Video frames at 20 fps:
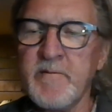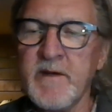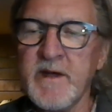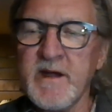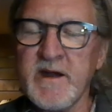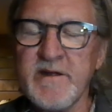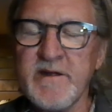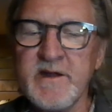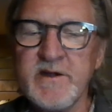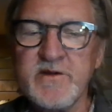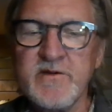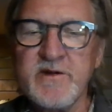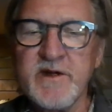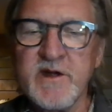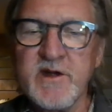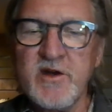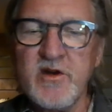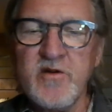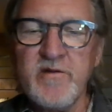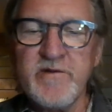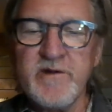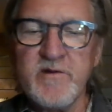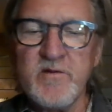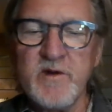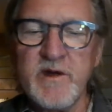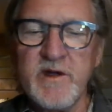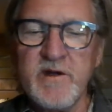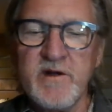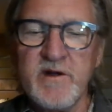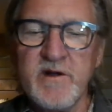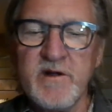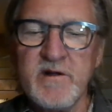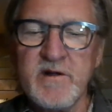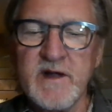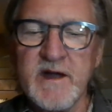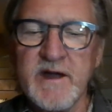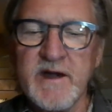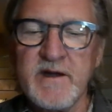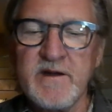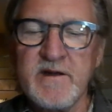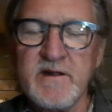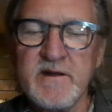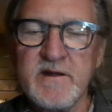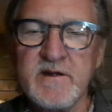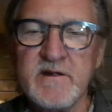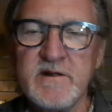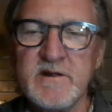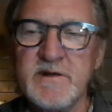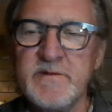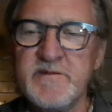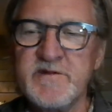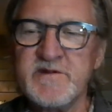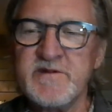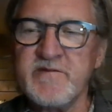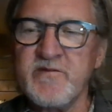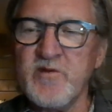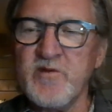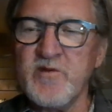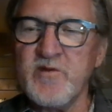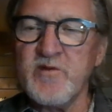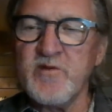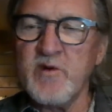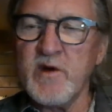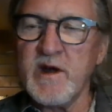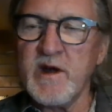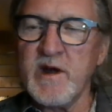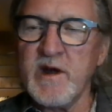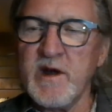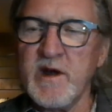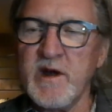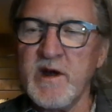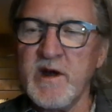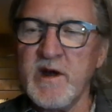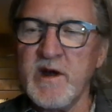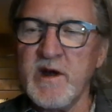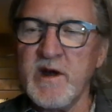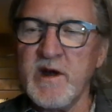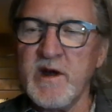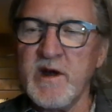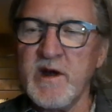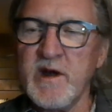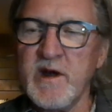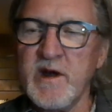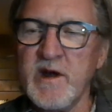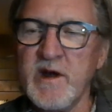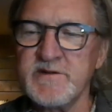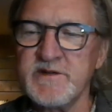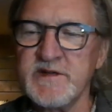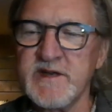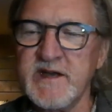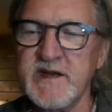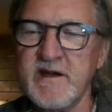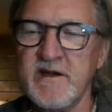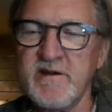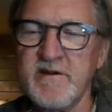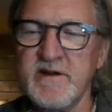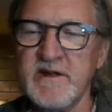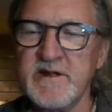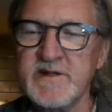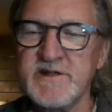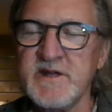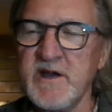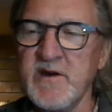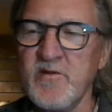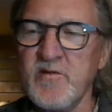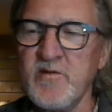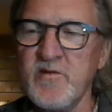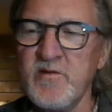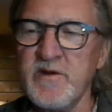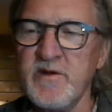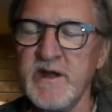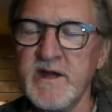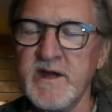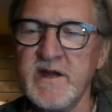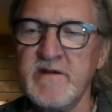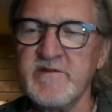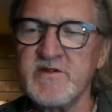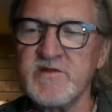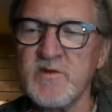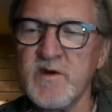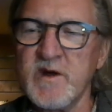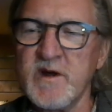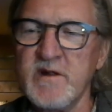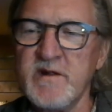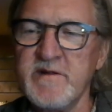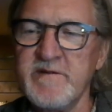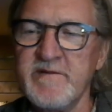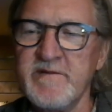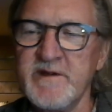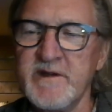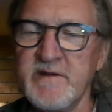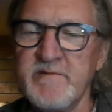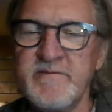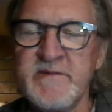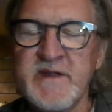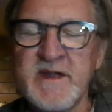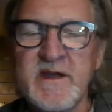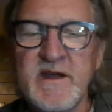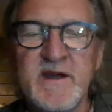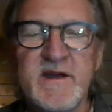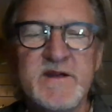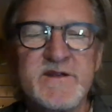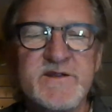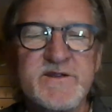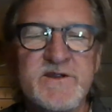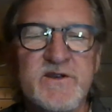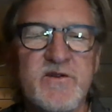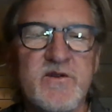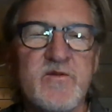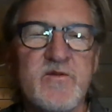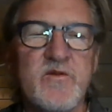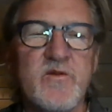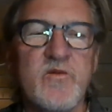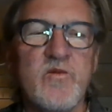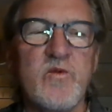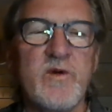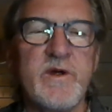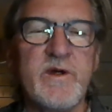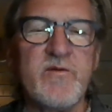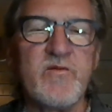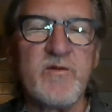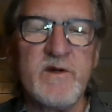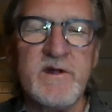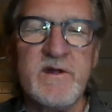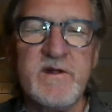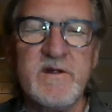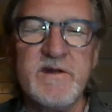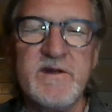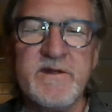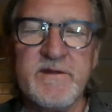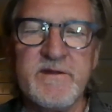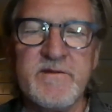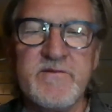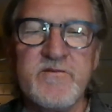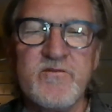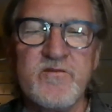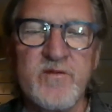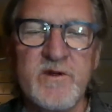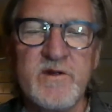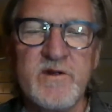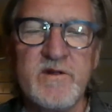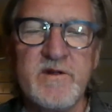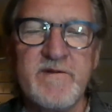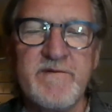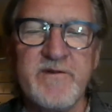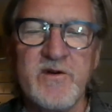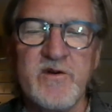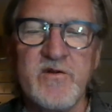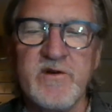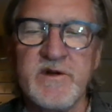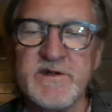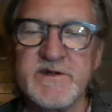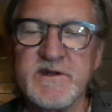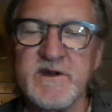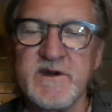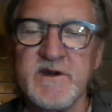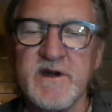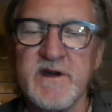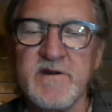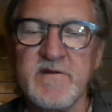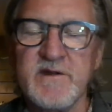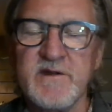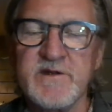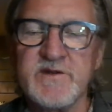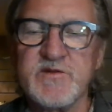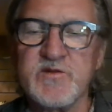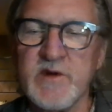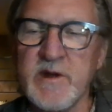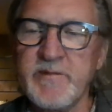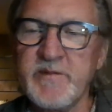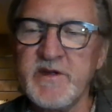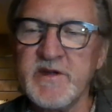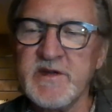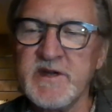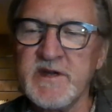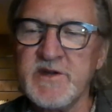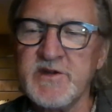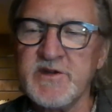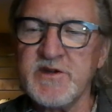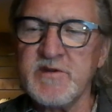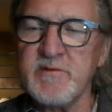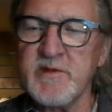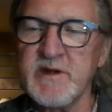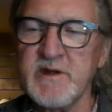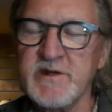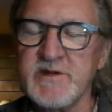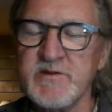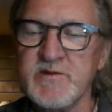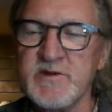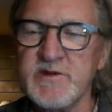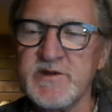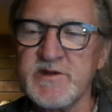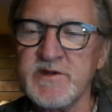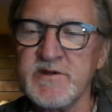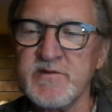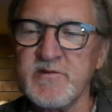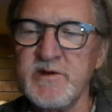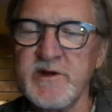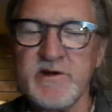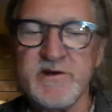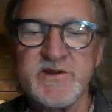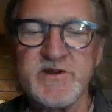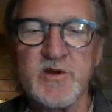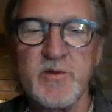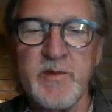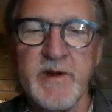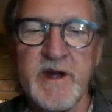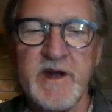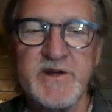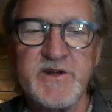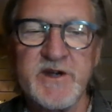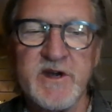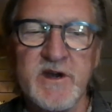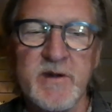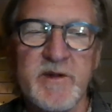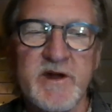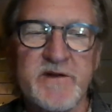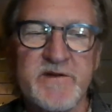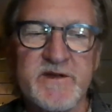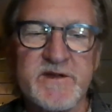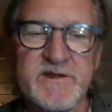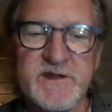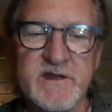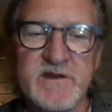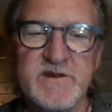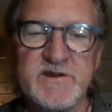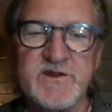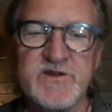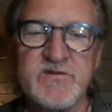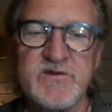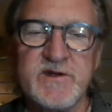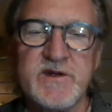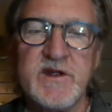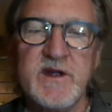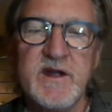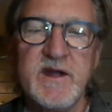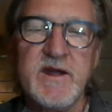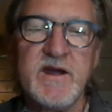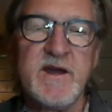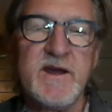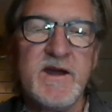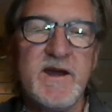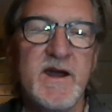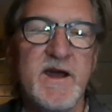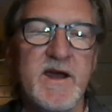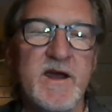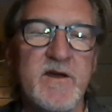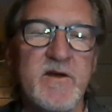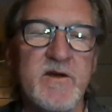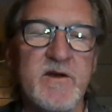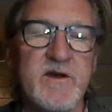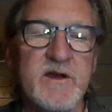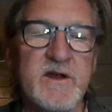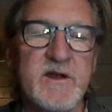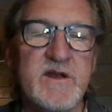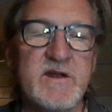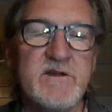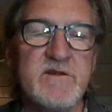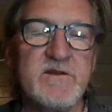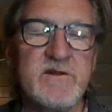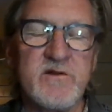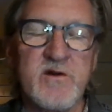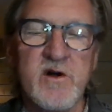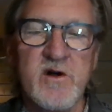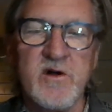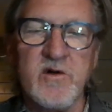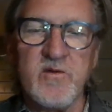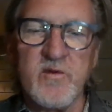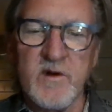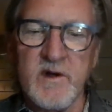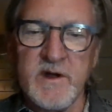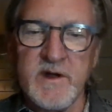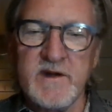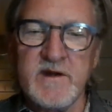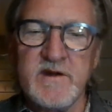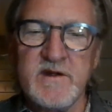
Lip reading: And I think during COVID, we all got a glimpse of what happens when trucking slows down. It's not a world any of us want to live in. So we really, really focus on this reputation because we are so passionate about this industry. And in the long